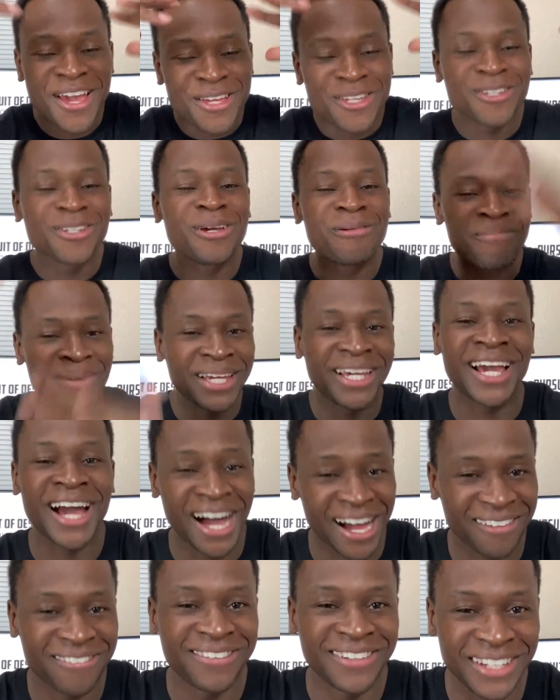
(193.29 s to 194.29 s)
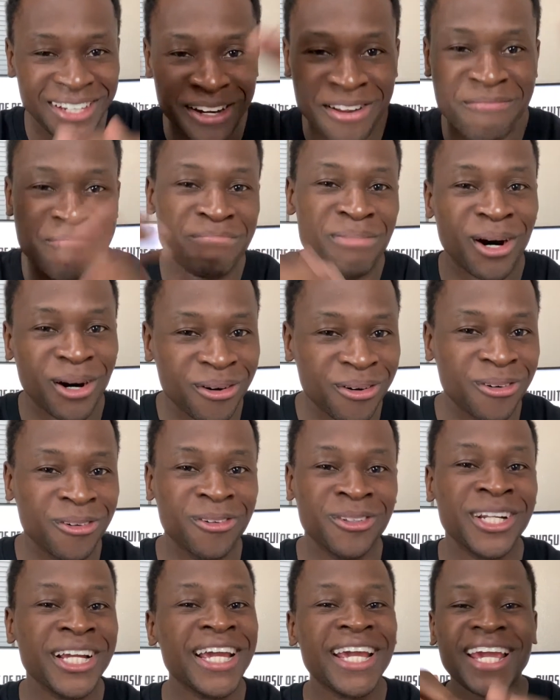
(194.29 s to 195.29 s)
you can be confident and
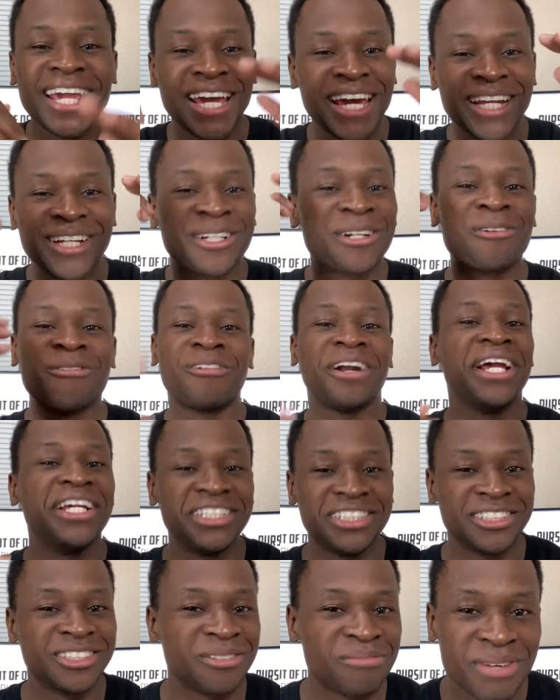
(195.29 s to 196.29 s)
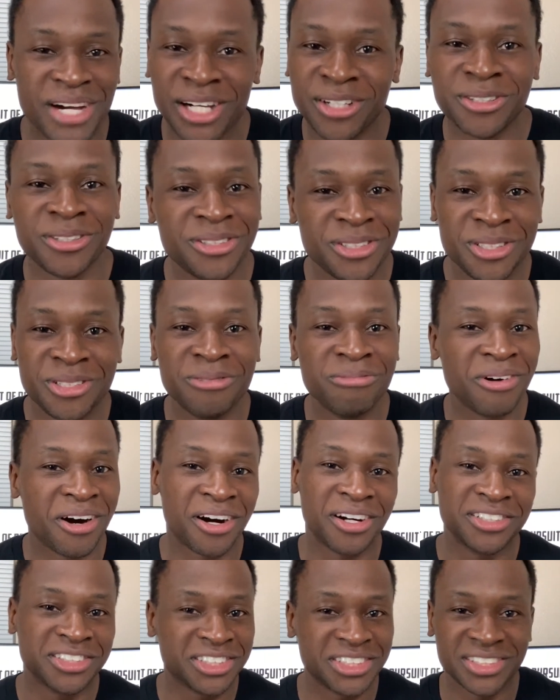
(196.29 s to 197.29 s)
bold and courageous about who you
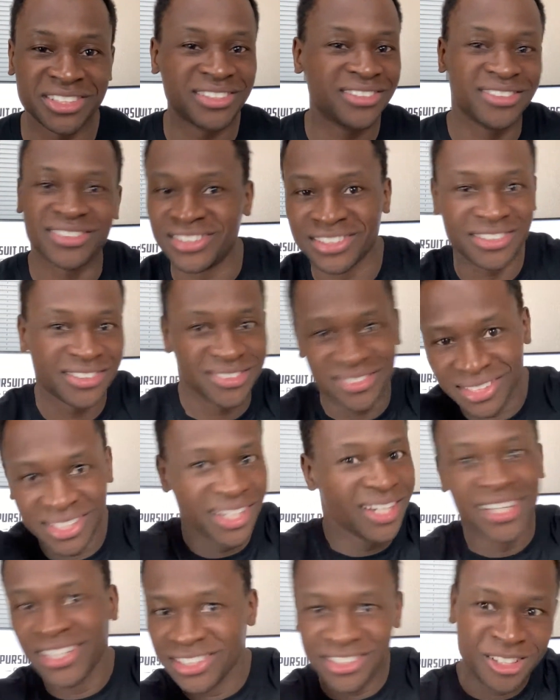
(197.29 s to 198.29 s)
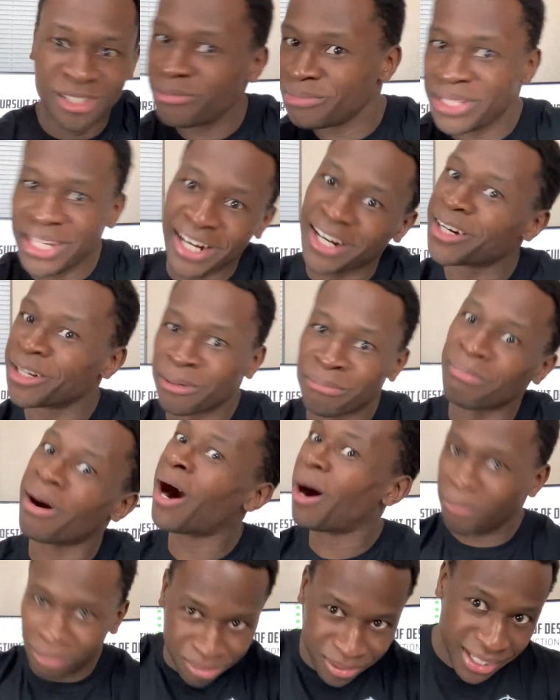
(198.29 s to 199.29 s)
are. Just, just, don't be out here
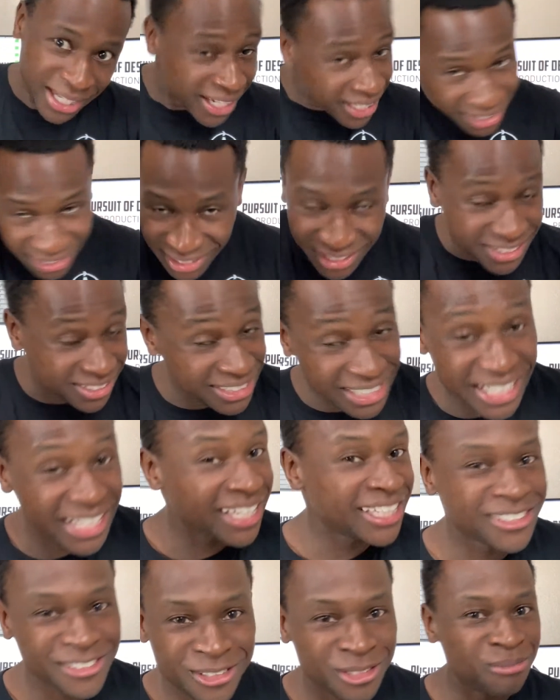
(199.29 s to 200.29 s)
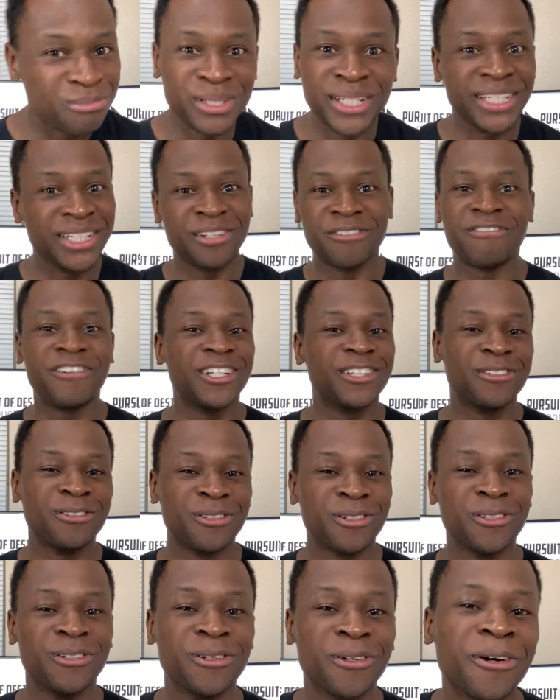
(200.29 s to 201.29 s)
bobblehead because your head's too big to fit through
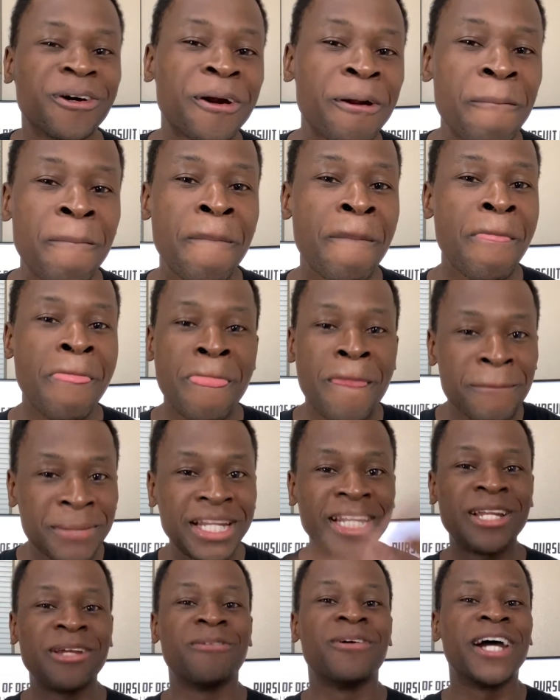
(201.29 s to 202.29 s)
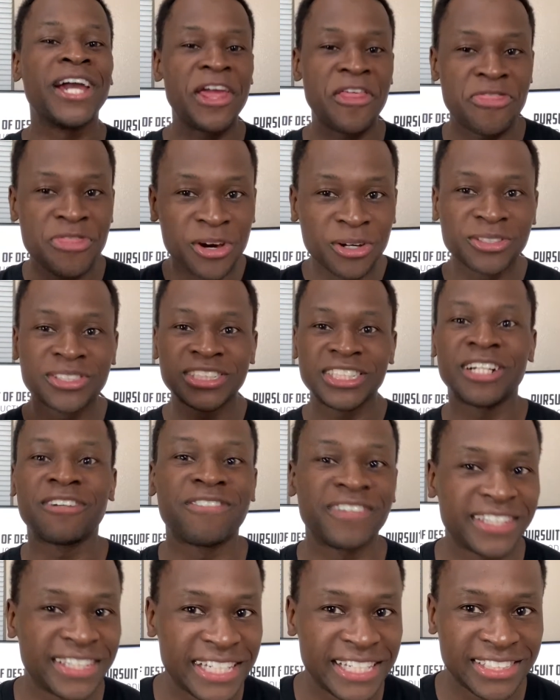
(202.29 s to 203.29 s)
the door. But anyway, those are
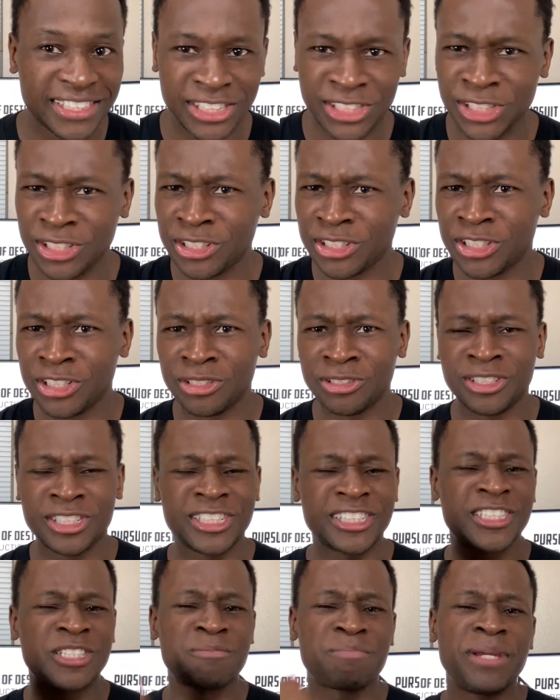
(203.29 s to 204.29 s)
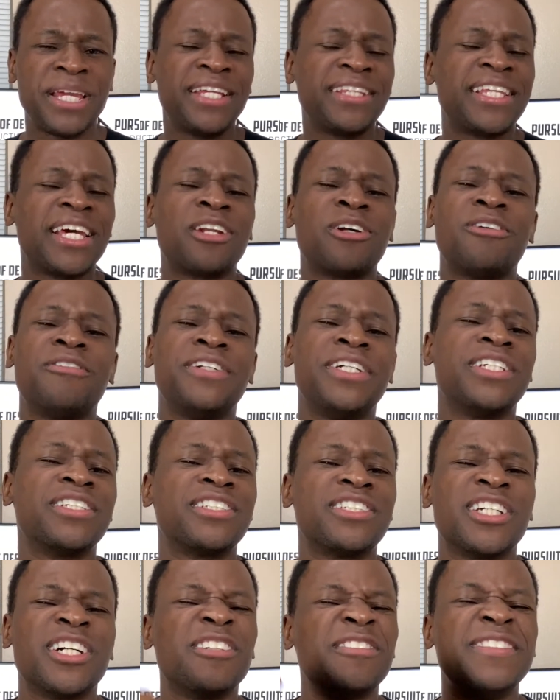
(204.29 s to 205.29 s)
different things that you could do. Just speak that over
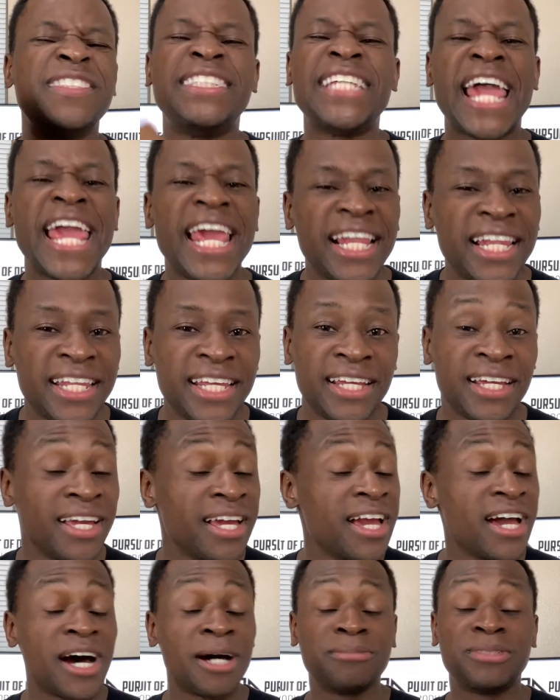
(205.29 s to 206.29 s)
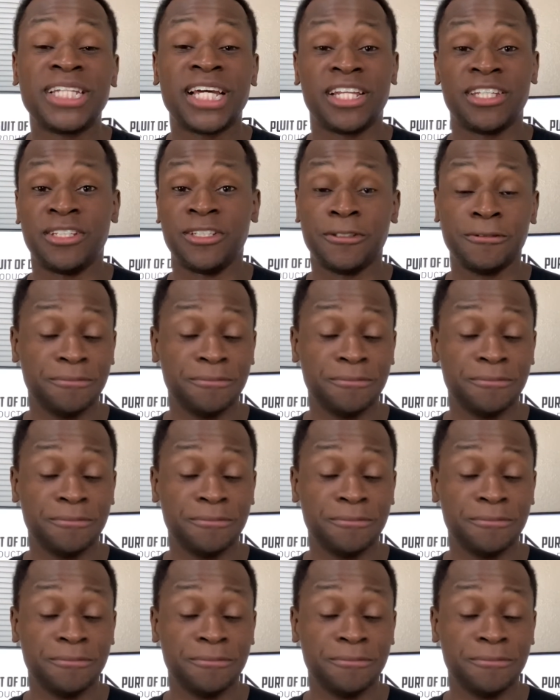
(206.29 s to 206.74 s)
yourself daily. I'm telling you,